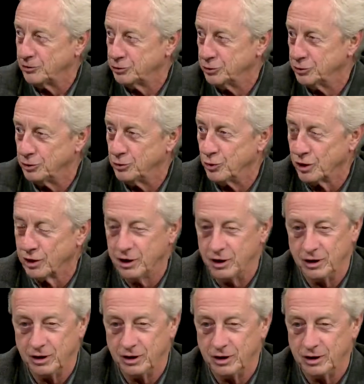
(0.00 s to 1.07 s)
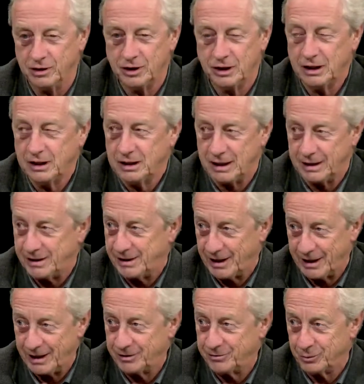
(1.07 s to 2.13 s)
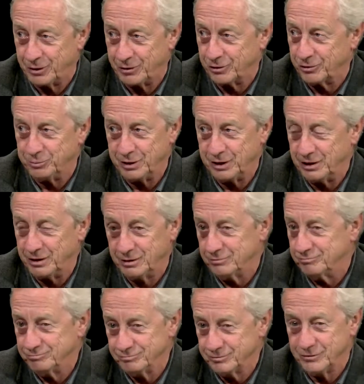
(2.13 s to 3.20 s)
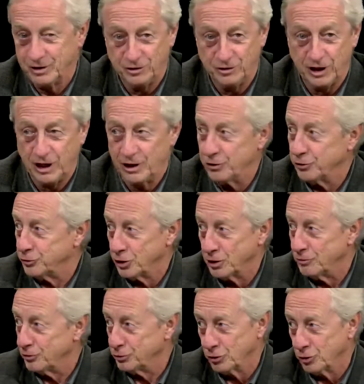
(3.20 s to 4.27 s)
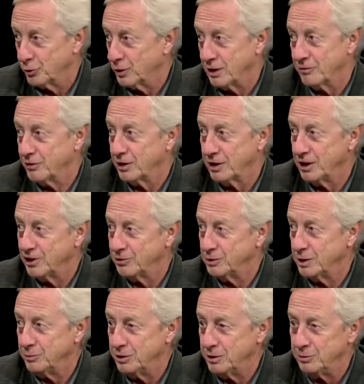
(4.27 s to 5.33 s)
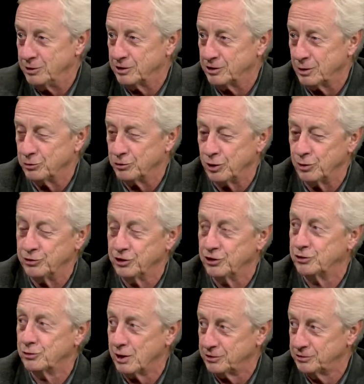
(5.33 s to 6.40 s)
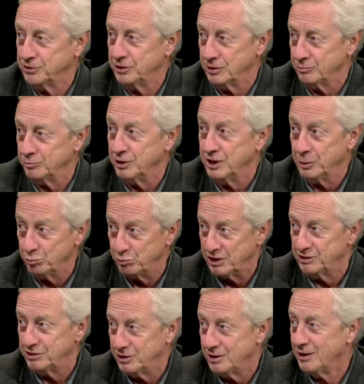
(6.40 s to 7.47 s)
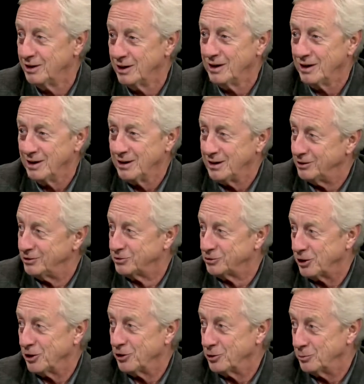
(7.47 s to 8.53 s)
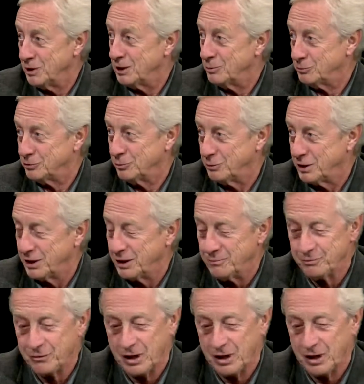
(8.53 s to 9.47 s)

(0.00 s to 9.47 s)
school, working at night, whether it's being janitor service or whatever the case may be, because I was always interested in being busy and starting to make some money.